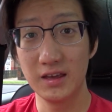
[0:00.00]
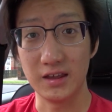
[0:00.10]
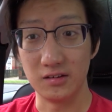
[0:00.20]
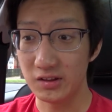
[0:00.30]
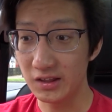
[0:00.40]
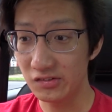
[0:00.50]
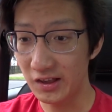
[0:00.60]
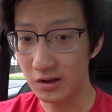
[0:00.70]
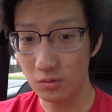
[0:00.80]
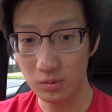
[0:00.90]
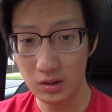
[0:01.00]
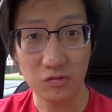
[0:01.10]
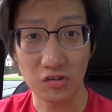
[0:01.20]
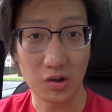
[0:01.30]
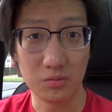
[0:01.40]
in detail.
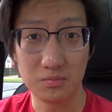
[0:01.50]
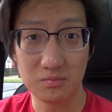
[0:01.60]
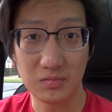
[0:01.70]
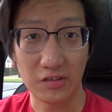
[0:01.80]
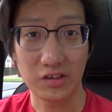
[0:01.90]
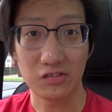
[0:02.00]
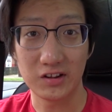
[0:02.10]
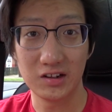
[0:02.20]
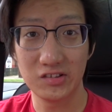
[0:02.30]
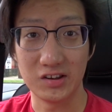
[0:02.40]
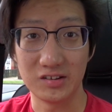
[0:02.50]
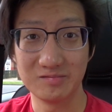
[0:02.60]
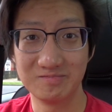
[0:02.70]
So let's get started.